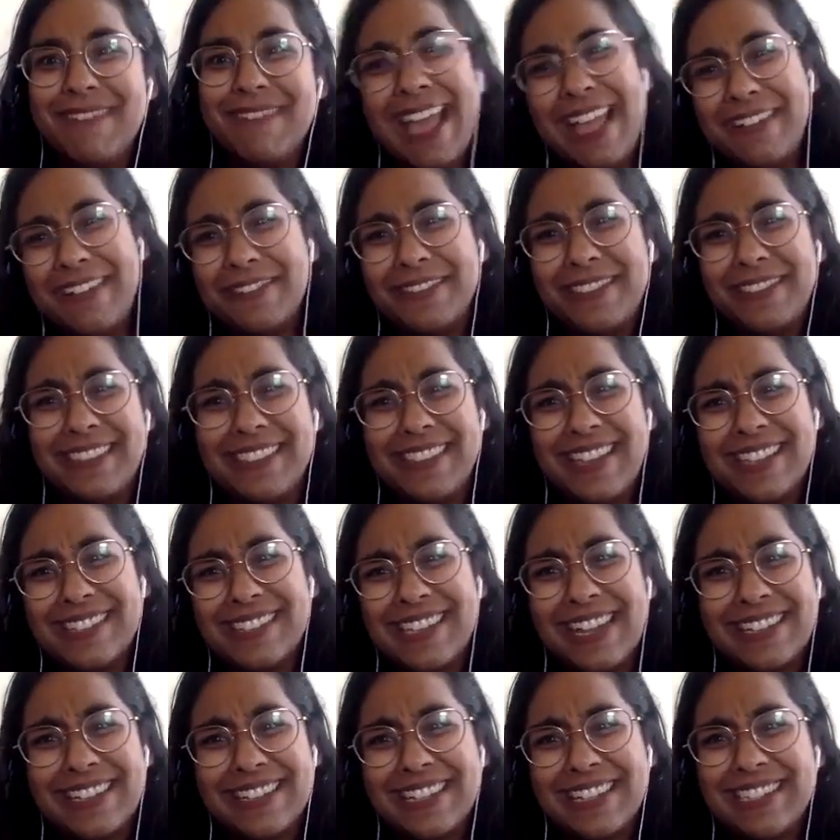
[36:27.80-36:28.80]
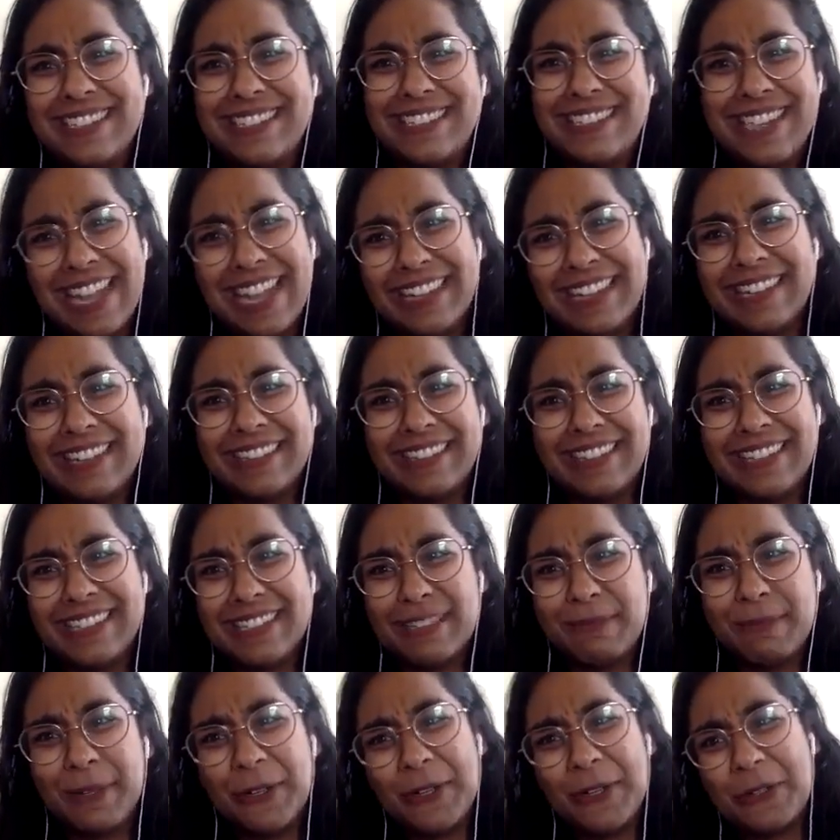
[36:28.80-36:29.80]
I don't think that's actually technically
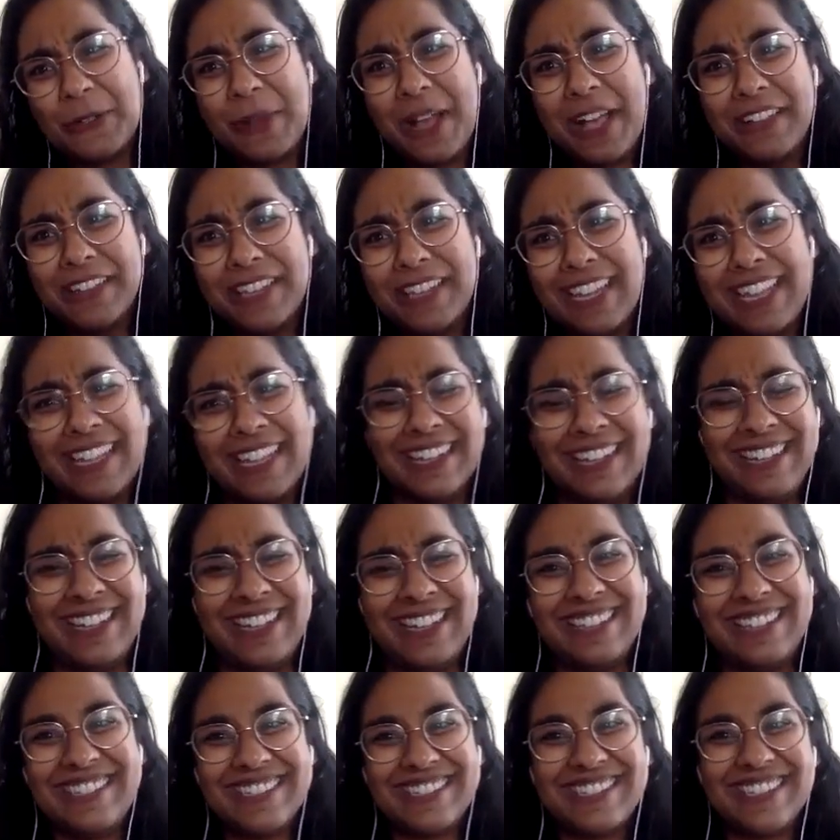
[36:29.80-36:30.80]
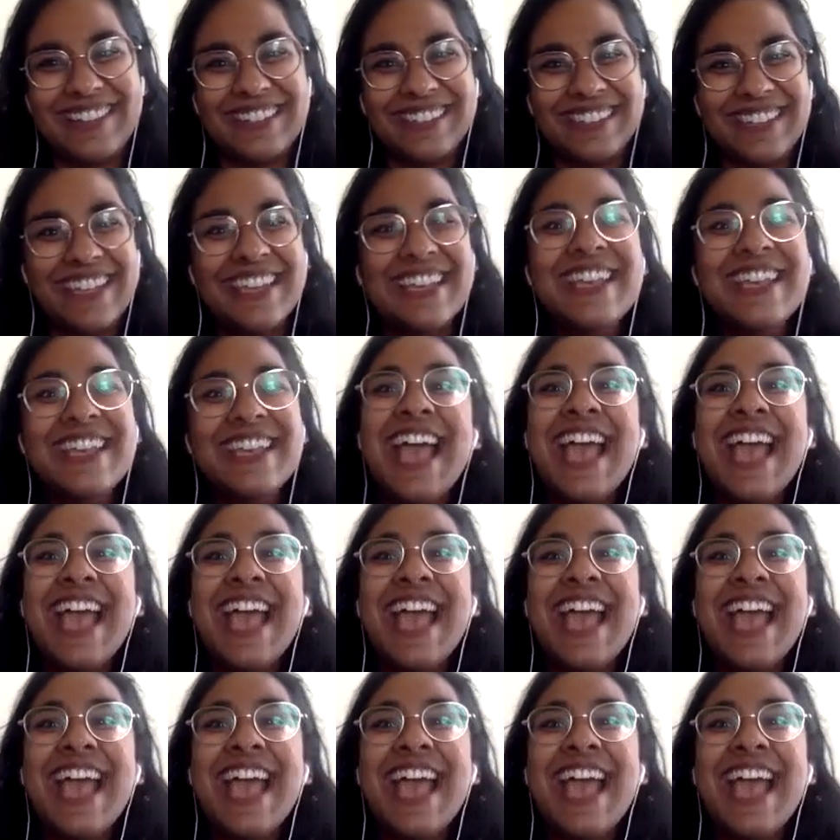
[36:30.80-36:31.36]
spirituality necessarily.